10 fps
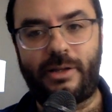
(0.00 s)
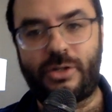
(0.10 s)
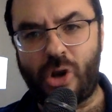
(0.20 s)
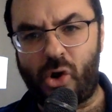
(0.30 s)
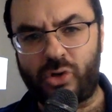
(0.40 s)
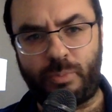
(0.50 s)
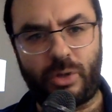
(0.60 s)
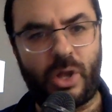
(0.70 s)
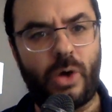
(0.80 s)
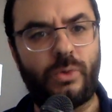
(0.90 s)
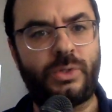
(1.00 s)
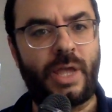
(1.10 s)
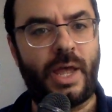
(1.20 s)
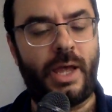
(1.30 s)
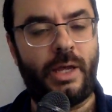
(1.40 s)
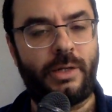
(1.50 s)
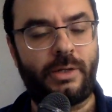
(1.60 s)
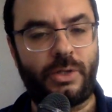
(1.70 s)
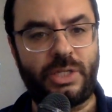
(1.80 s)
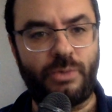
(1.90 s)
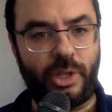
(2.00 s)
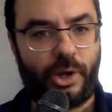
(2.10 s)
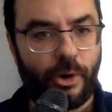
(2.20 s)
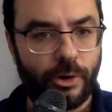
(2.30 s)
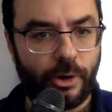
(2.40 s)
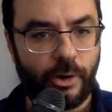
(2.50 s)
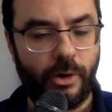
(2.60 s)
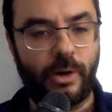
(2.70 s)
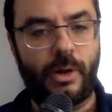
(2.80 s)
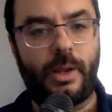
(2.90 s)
Charles Blow said Tulsi really hurt her.